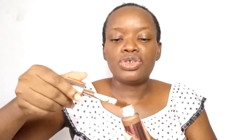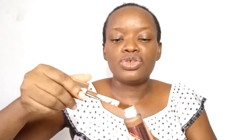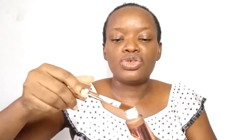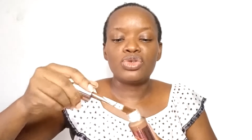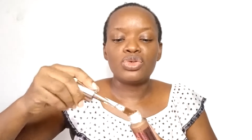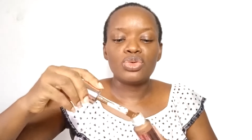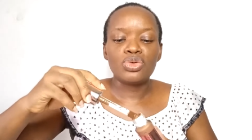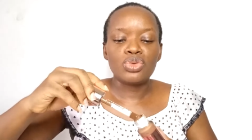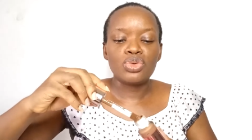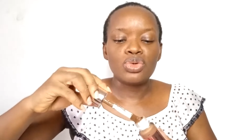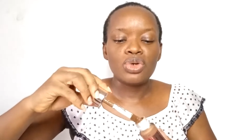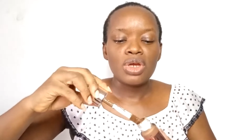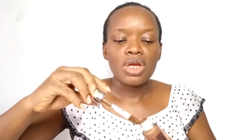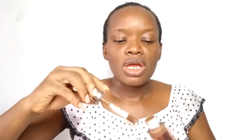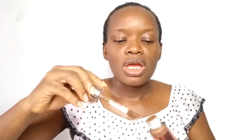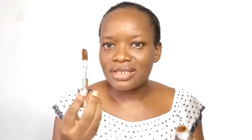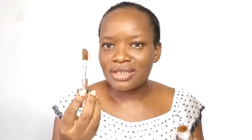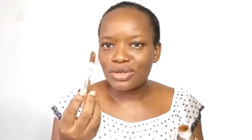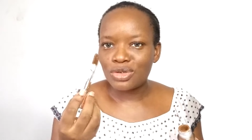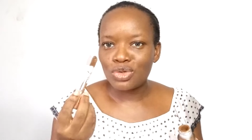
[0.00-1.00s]
So
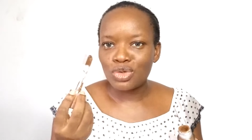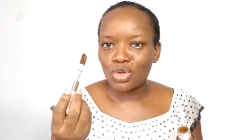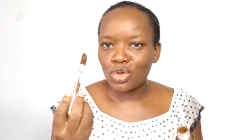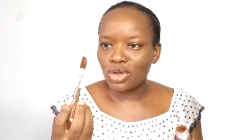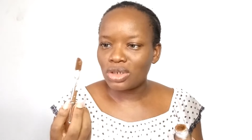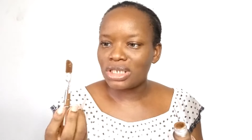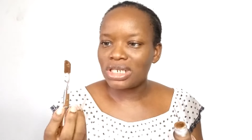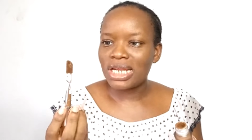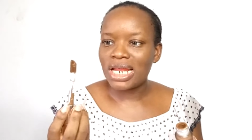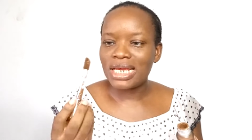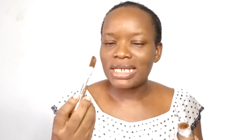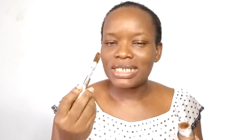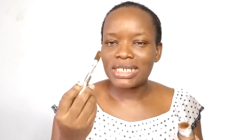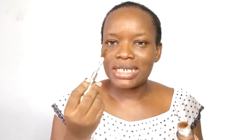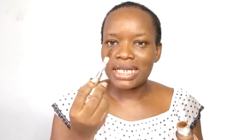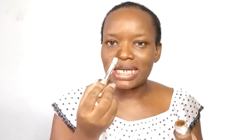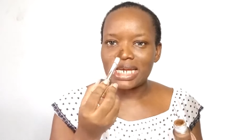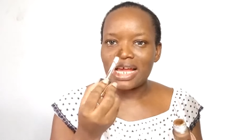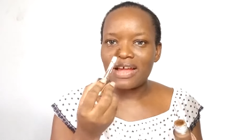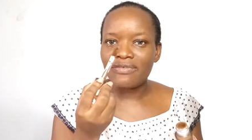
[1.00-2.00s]
it's not nice
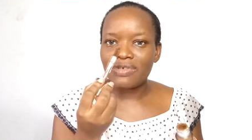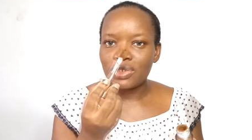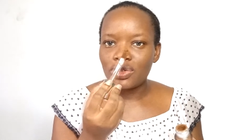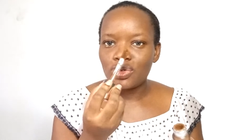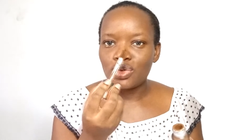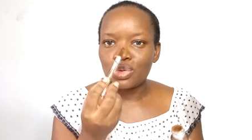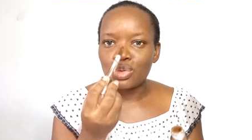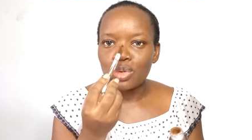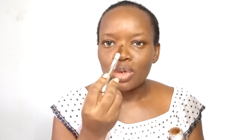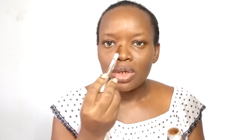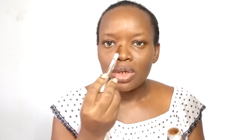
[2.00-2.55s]
like having to